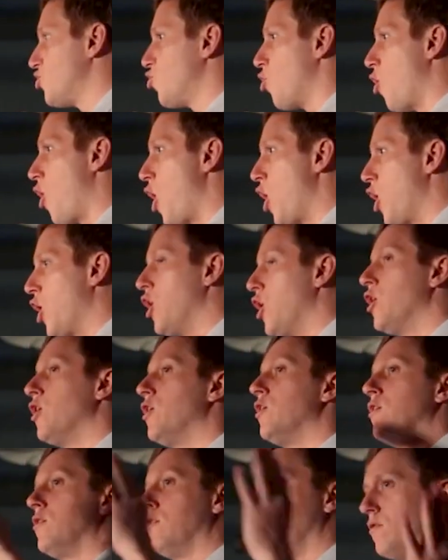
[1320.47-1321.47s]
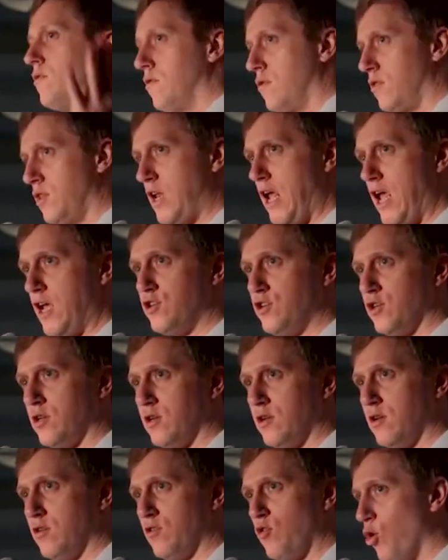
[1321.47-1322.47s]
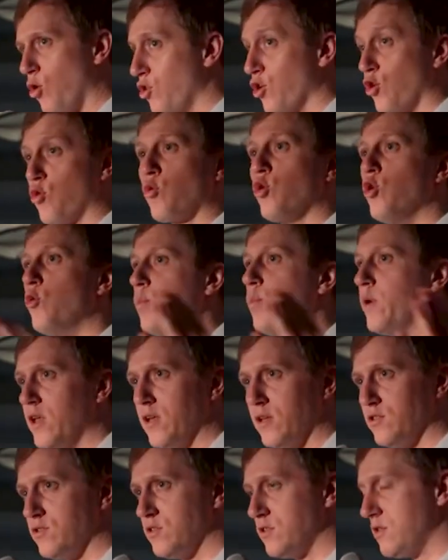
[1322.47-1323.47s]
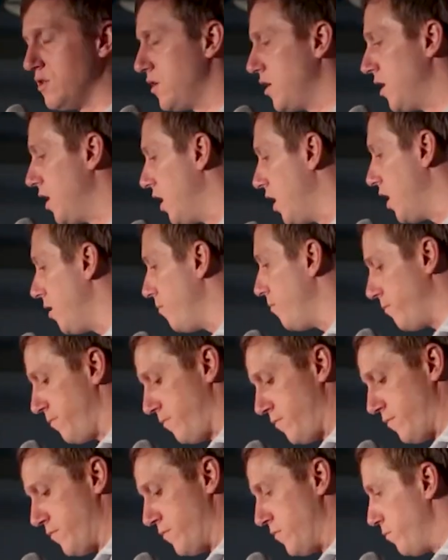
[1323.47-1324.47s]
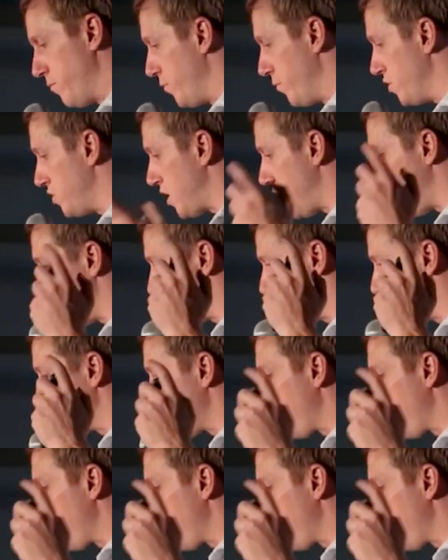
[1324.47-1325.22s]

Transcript: is strong, the nation or the group is, per se.